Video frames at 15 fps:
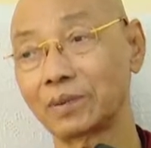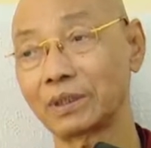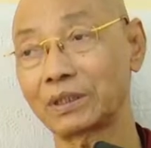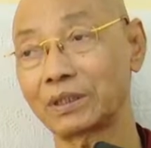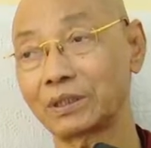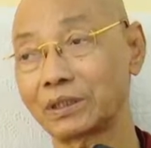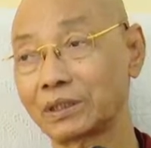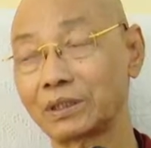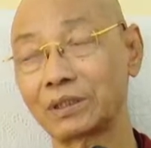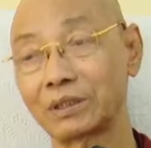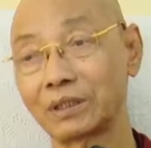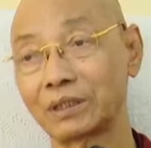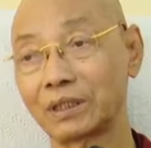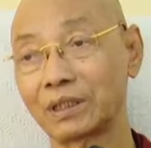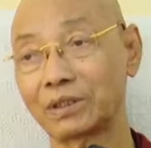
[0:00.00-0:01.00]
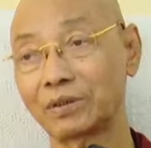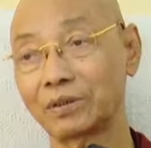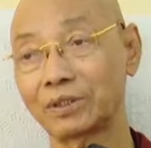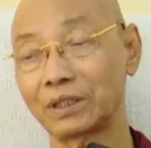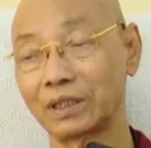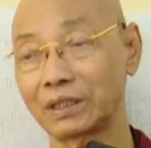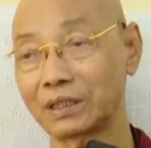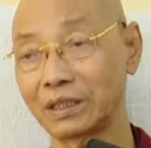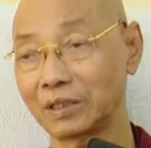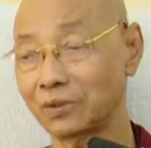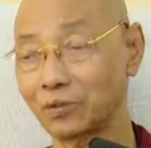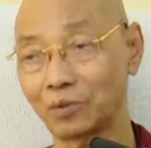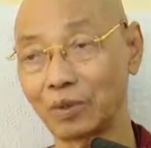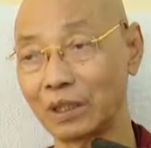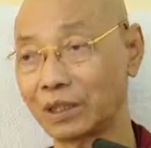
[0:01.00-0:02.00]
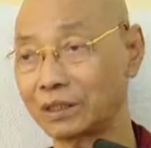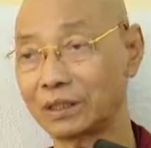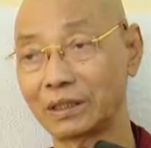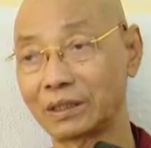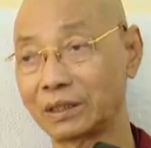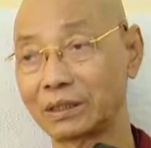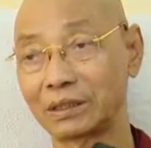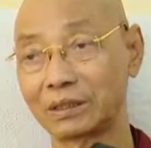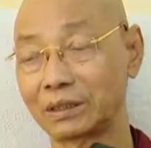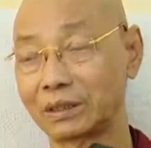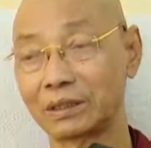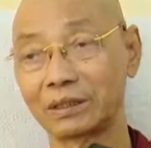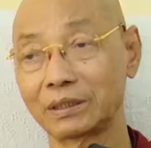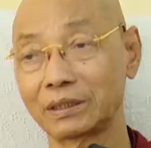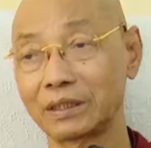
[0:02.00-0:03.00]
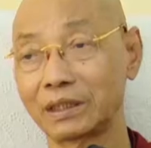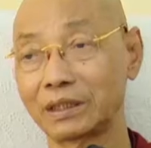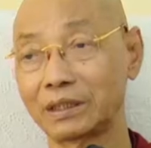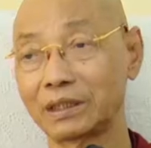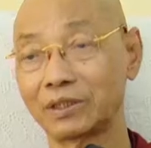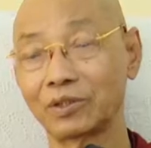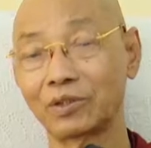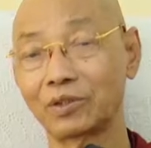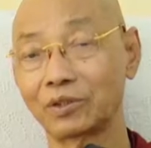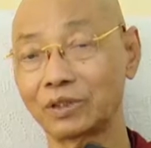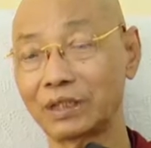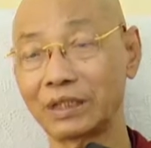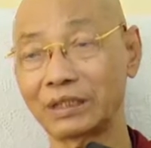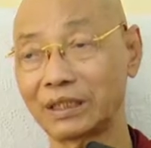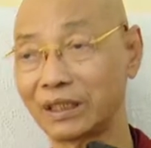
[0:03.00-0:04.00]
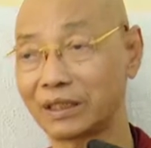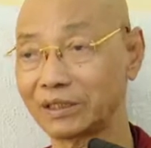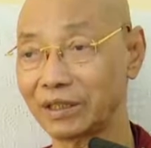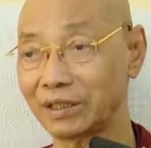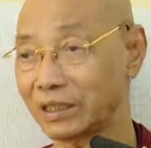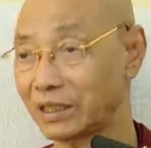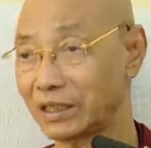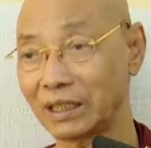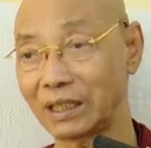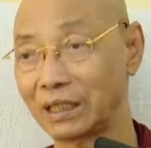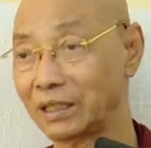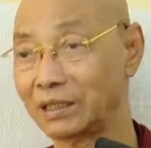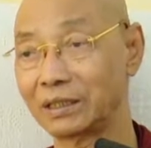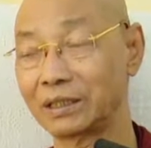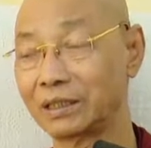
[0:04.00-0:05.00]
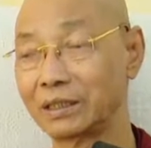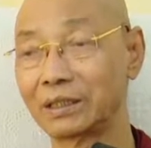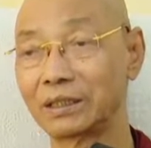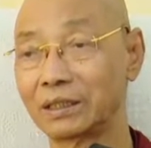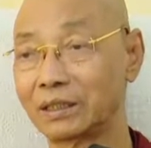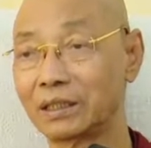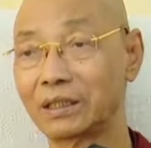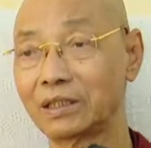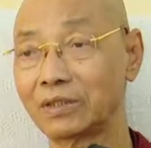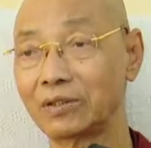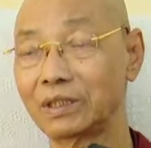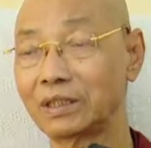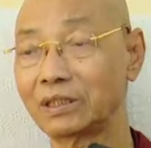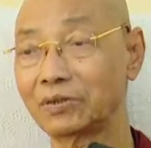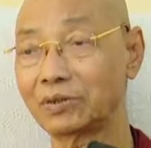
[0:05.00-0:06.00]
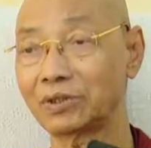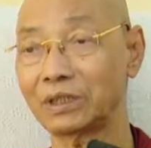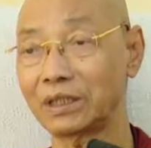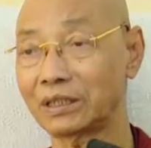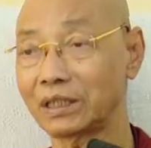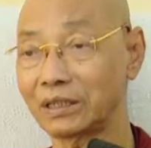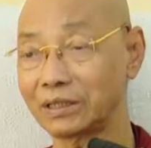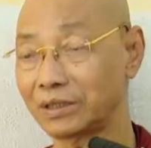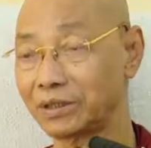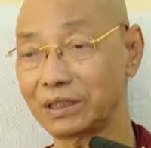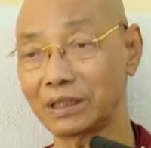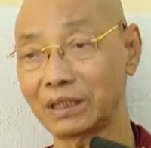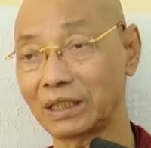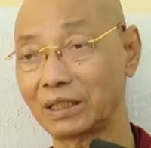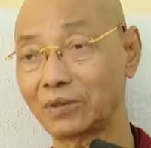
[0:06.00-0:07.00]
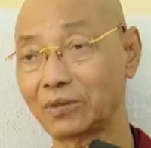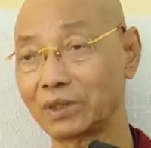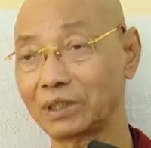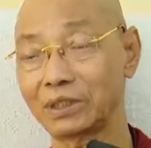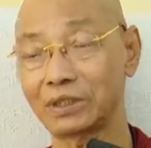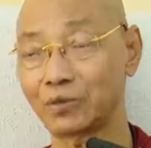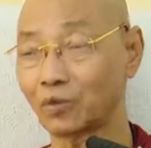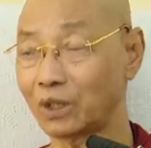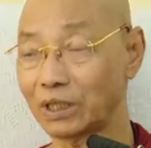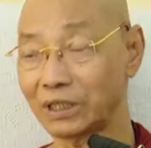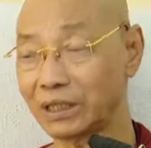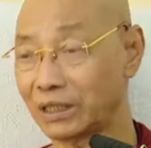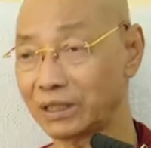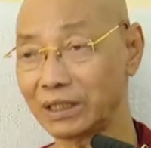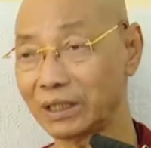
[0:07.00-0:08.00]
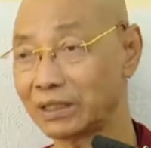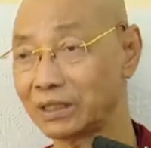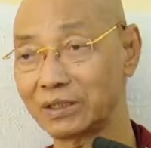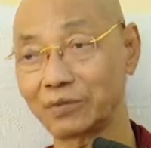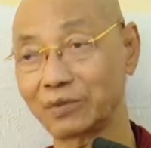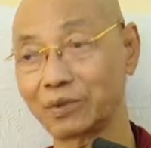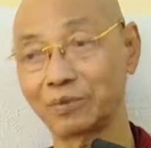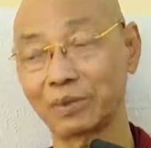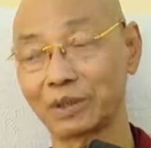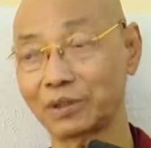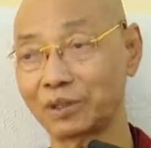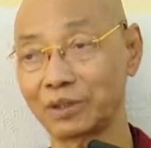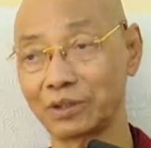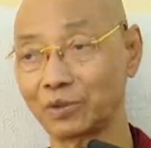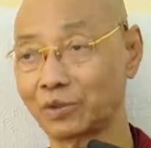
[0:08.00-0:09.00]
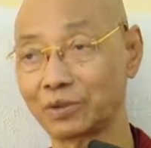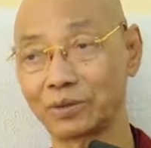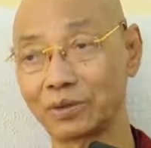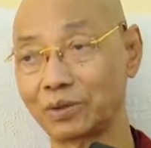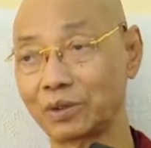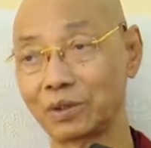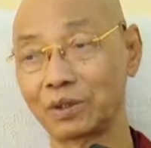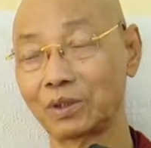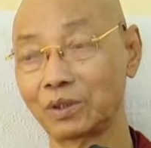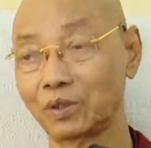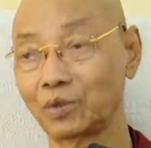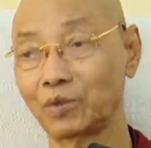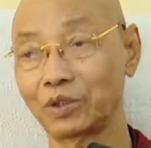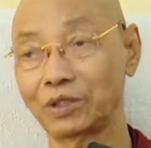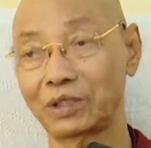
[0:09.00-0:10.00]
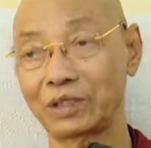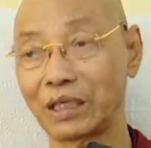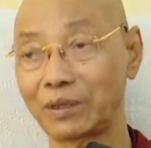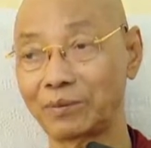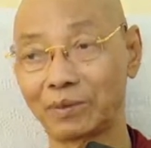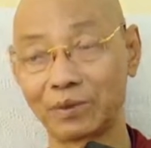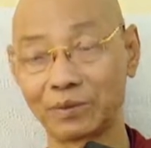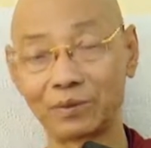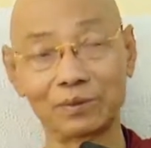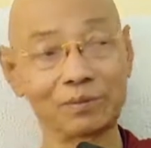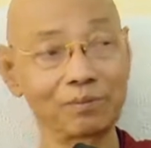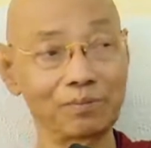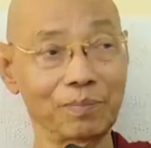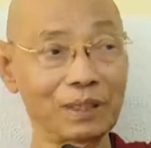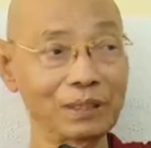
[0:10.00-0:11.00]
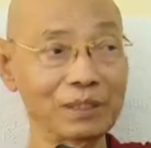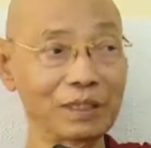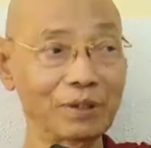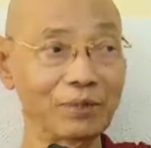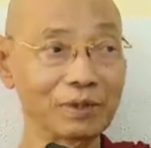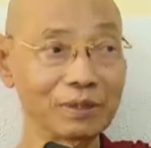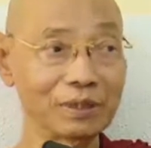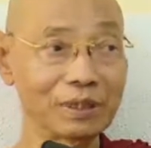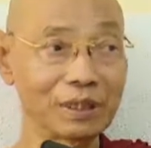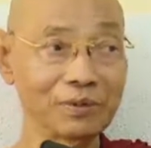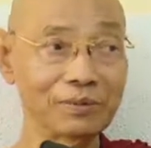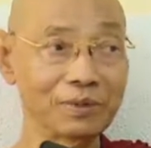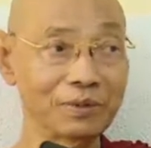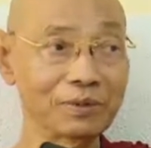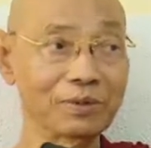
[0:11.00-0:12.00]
is associated to what? That is called Sattandrika. According to Sattandrika, what is what contact? We must know which type of panya, which type of.